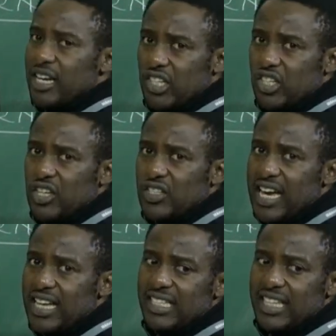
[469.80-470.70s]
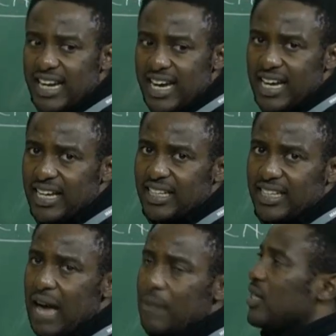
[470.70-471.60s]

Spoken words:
strategies as there are,